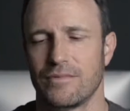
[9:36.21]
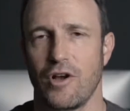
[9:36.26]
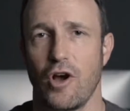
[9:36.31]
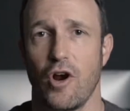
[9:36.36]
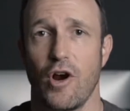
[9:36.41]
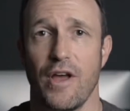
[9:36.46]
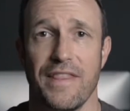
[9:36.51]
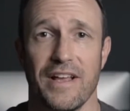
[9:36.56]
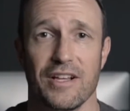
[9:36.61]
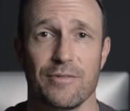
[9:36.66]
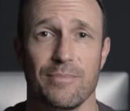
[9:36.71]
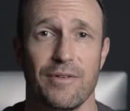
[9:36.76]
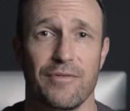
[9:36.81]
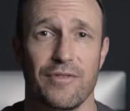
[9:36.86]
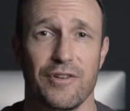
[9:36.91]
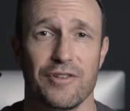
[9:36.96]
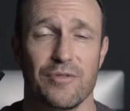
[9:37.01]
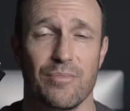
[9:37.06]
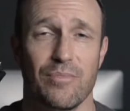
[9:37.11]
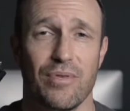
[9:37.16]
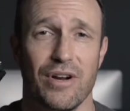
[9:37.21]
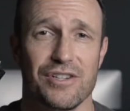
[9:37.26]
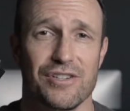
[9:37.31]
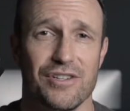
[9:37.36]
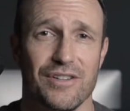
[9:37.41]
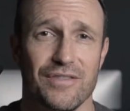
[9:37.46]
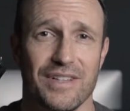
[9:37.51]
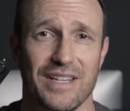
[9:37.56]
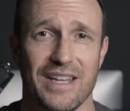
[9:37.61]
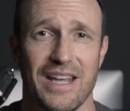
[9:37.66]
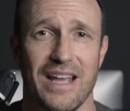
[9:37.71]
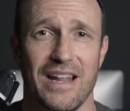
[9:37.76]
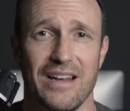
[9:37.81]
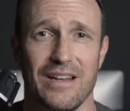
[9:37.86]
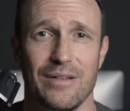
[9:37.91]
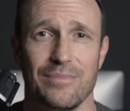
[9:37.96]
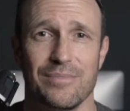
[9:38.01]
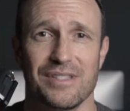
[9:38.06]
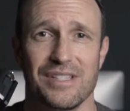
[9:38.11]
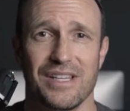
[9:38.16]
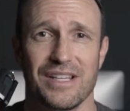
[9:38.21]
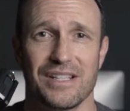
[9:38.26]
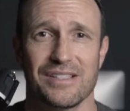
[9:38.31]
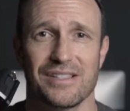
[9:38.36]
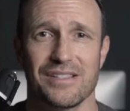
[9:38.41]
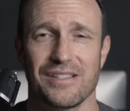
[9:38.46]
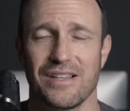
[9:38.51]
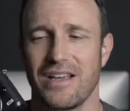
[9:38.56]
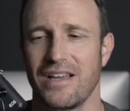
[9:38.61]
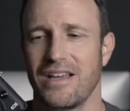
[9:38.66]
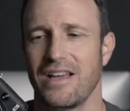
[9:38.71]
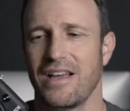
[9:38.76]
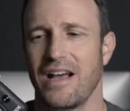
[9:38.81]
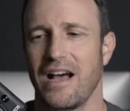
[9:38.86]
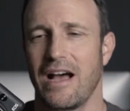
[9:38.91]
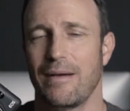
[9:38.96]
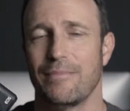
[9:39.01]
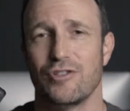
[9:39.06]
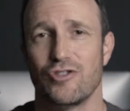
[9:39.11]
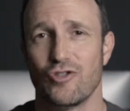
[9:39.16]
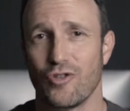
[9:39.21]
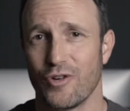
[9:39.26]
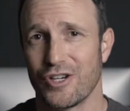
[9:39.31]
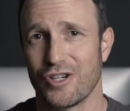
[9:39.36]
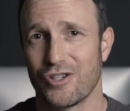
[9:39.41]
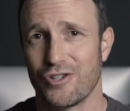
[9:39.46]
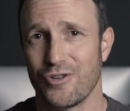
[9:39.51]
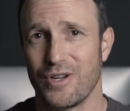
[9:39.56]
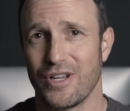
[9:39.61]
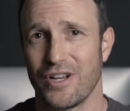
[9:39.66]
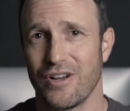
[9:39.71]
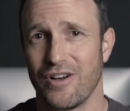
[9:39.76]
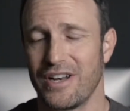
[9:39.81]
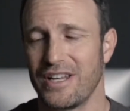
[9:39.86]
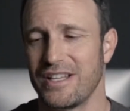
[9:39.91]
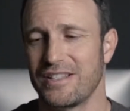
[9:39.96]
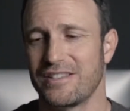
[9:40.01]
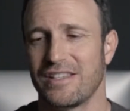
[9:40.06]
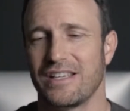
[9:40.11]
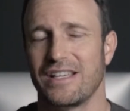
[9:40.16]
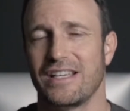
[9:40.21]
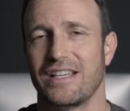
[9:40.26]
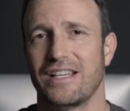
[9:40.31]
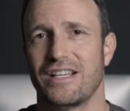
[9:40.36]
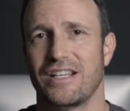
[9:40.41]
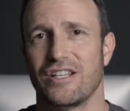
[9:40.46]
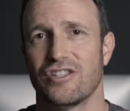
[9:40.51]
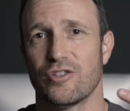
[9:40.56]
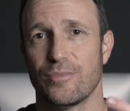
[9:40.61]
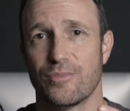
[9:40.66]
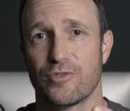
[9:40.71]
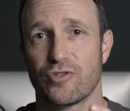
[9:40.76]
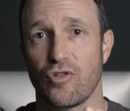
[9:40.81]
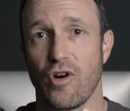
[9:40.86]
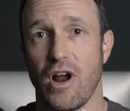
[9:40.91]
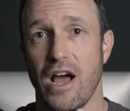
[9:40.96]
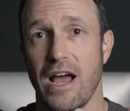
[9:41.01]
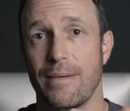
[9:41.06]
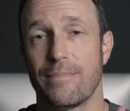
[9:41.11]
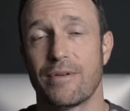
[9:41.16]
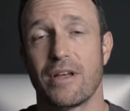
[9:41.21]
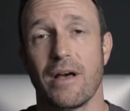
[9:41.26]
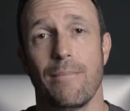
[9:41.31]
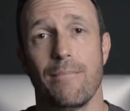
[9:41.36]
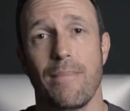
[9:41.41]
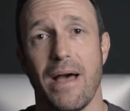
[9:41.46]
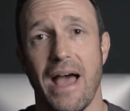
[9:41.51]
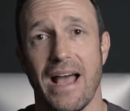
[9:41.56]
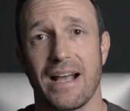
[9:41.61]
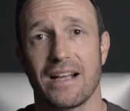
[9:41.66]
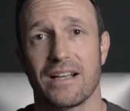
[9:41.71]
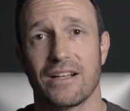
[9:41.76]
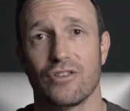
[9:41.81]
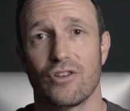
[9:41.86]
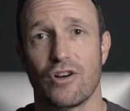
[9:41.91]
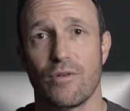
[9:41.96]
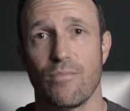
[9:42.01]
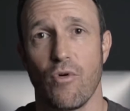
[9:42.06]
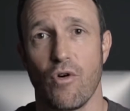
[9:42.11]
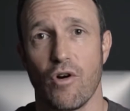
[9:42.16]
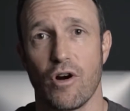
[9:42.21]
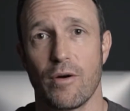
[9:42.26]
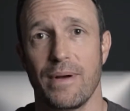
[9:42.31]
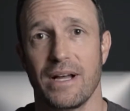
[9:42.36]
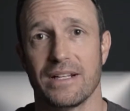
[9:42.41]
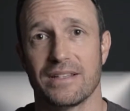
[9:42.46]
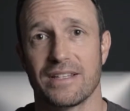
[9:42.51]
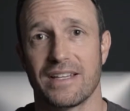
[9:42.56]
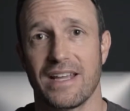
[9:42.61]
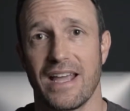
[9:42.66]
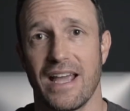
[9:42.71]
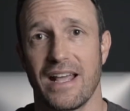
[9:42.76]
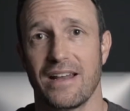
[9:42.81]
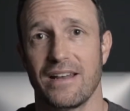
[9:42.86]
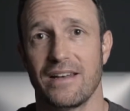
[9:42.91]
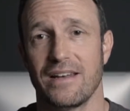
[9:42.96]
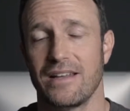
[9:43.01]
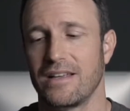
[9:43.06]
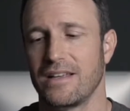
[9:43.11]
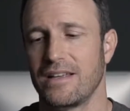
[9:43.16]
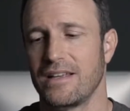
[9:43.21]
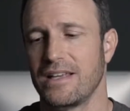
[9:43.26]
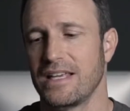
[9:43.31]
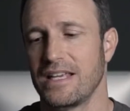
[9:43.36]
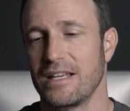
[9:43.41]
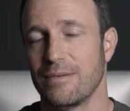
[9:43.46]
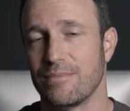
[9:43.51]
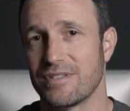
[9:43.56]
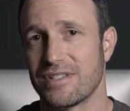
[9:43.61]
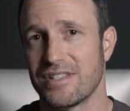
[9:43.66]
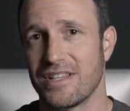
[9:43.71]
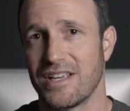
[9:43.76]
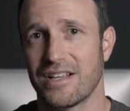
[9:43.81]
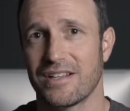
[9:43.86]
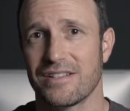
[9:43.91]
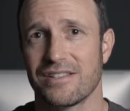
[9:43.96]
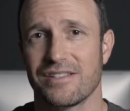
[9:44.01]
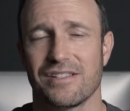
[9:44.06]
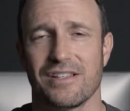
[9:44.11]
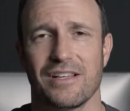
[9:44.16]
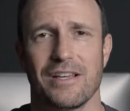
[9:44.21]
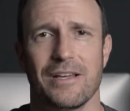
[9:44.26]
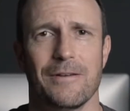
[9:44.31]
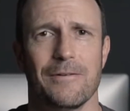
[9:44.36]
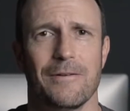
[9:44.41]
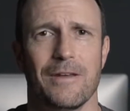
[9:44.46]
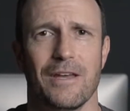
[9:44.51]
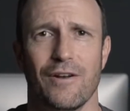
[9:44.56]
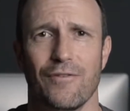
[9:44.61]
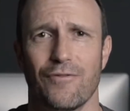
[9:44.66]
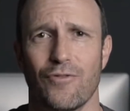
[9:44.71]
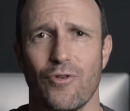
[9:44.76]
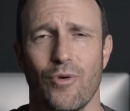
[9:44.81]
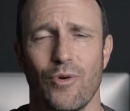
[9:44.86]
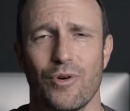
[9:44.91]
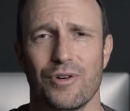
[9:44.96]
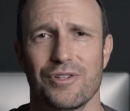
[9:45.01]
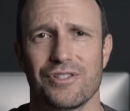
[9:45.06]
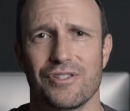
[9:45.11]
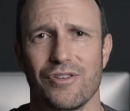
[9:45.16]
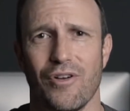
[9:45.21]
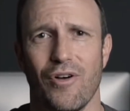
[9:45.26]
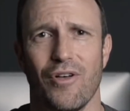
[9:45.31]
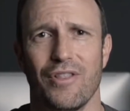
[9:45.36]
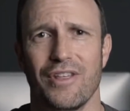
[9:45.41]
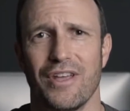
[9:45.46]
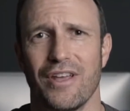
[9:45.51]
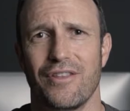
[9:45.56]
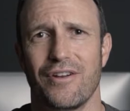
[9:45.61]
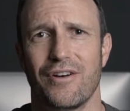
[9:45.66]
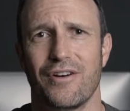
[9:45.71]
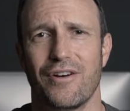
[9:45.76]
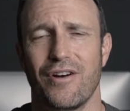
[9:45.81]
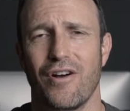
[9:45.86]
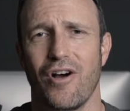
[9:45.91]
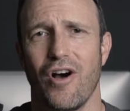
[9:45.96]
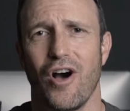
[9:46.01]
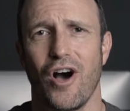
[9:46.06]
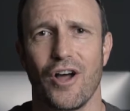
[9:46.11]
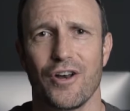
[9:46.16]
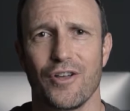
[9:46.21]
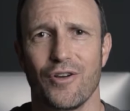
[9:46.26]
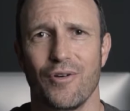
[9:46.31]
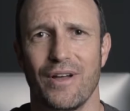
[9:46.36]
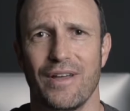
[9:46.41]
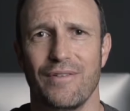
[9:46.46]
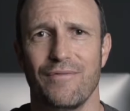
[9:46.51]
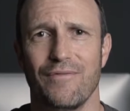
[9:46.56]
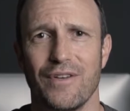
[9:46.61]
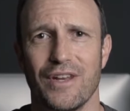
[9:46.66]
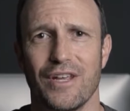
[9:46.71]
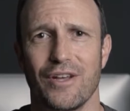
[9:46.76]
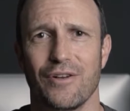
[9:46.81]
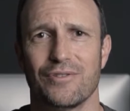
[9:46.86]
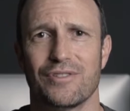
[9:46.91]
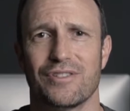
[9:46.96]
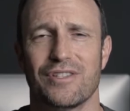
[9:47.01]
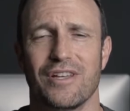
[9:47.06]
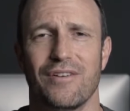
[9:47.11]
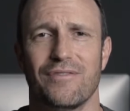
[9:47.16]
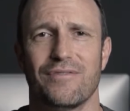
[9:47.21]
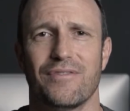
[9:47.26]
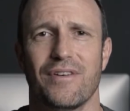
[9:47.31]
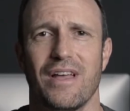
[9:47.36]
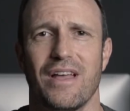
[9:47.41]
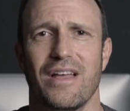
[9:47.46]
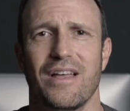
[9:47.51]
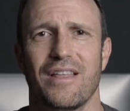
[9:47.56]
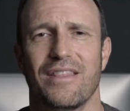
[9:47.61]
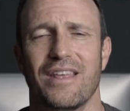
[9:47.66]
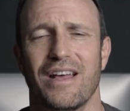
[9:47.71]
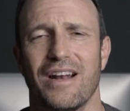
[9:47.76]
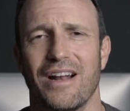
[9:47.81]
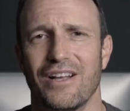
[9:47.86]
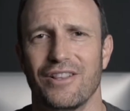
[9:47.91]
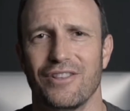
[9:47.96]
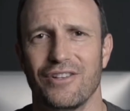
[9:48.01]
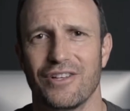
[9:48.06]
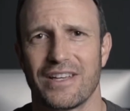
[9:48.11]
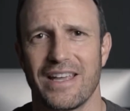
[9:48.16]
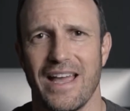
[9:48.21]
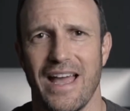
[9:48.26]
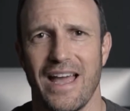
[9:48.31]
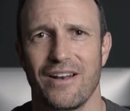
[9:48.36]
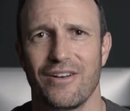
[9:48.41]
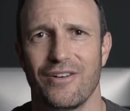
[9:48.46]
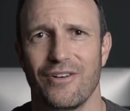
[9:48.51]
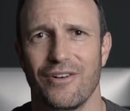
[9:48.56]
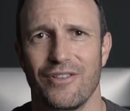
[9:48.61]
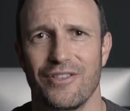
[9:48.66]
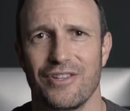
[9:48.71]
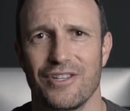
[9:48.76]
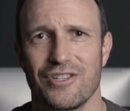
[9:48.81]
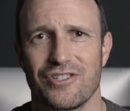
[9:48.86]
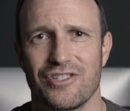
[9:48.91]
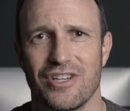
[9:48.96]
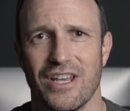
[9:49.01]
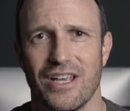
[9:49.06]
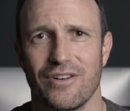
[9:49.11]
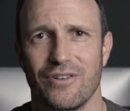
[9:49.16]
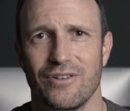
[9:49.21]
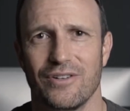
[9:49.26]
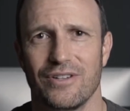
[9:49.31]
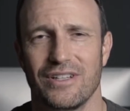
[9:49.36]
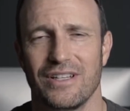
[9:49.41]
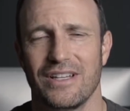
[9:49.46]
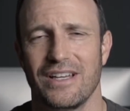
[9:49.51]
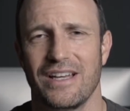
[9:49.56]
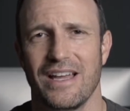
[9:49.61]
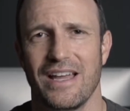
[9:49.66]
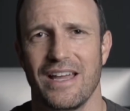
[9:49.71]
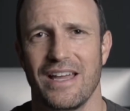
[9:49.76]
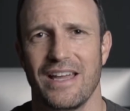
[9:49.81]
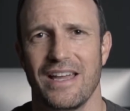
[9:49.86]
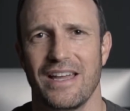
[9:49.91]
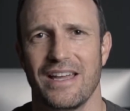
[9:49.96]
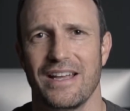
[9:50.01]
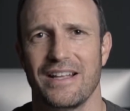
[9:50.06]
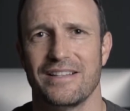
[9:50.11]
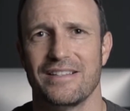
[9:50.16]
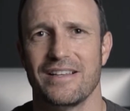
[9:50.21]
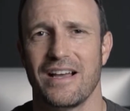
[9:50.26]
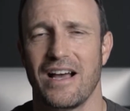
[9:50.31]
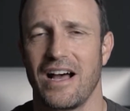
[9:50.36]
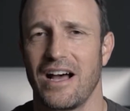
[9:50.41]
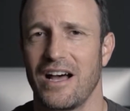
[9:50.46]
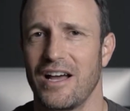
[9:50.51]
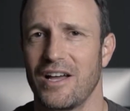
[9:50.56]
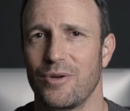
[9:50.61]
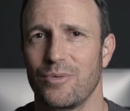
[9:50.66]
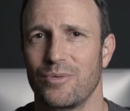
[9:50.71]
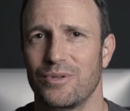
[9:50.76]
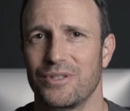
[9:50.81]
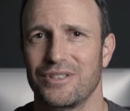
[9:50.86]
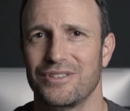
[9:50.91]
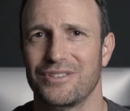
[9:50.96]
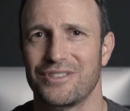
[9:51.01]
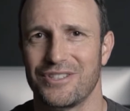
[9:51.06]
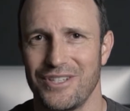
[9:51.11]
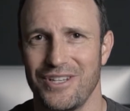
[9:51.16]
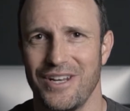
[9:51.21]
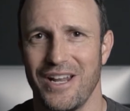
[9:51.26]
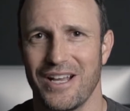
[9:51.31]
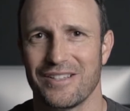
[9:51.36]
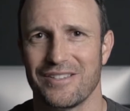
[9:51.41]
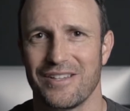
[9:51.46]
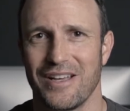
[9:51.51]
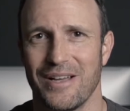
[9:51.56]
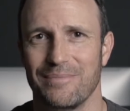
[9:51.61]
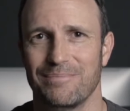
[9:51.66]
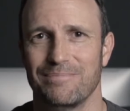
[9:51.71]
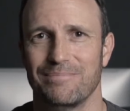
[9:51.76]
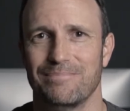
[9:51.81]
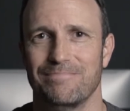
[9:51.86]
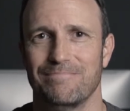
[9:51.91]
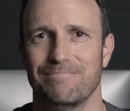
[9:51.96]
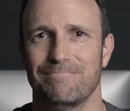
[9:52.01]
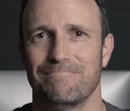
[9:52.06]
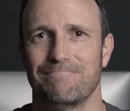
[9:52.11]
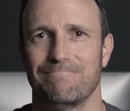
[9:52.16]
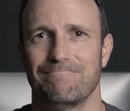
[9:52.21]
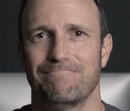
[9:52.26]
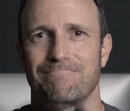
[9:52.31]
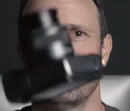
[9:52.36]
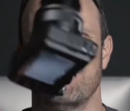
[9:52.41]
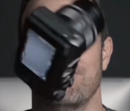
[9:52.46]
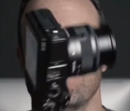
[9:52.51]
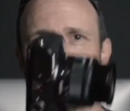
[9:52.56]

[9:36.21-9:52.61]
All right, that's my first impression of the Canon M6. I'm enjoying shooting on it. Subscribe, come back, learn more about the Canon M6, and of course, all the other audio and video stuff that I look at on this channel. And I will see you next time.